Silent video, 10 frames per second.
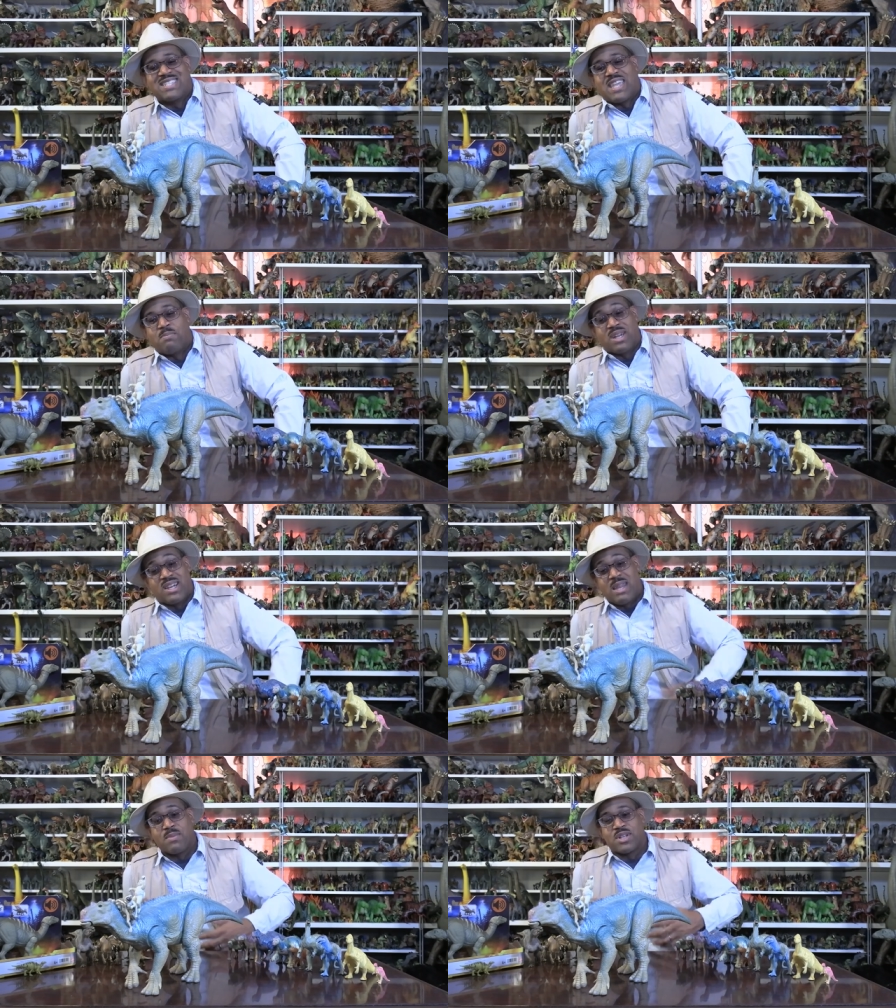so they put
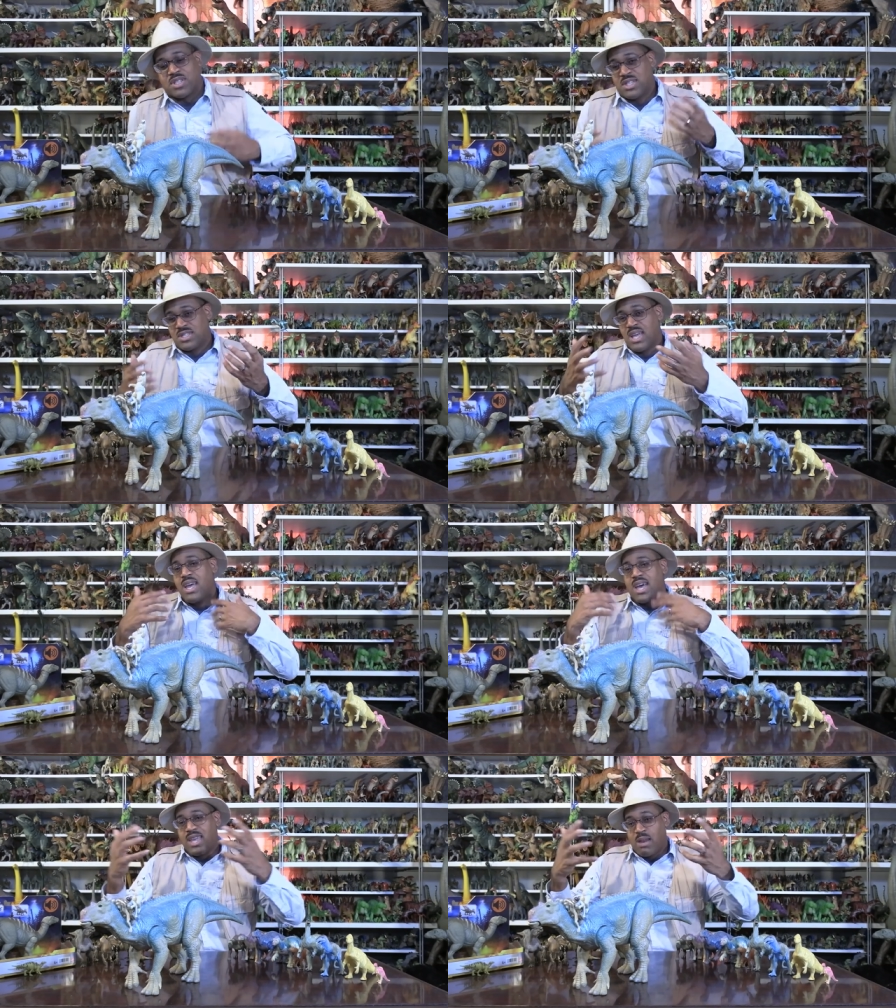lemurs because,
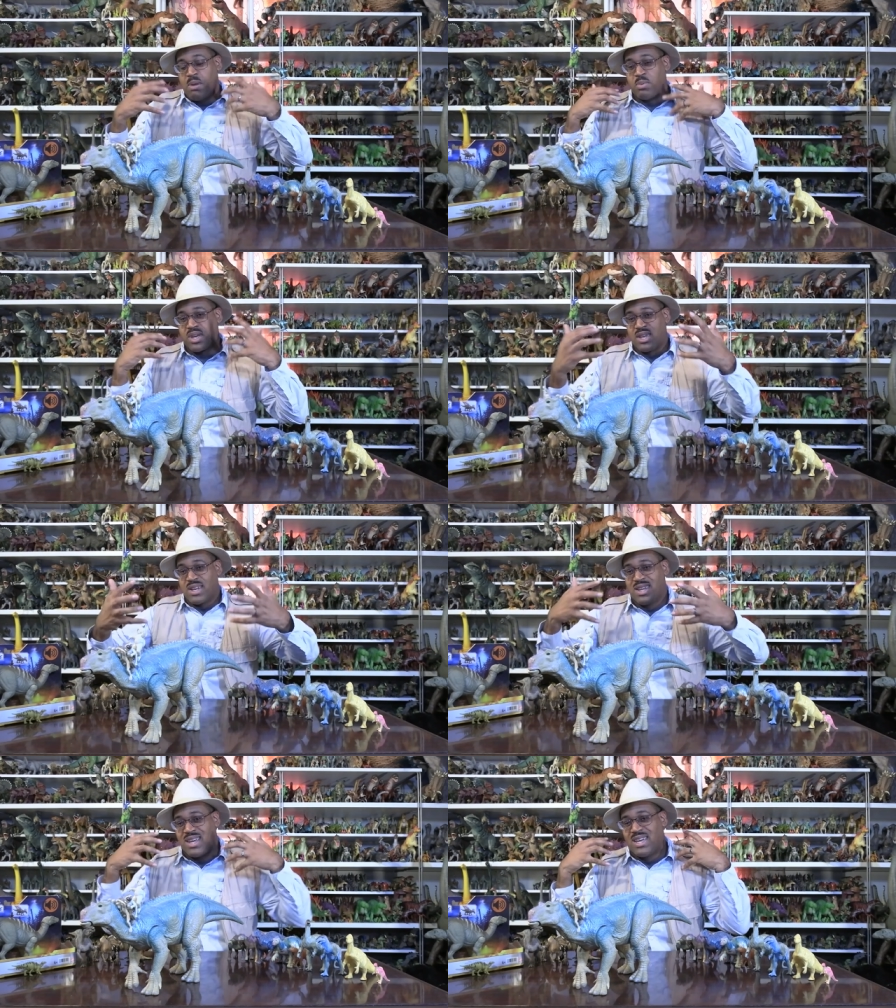again, people can,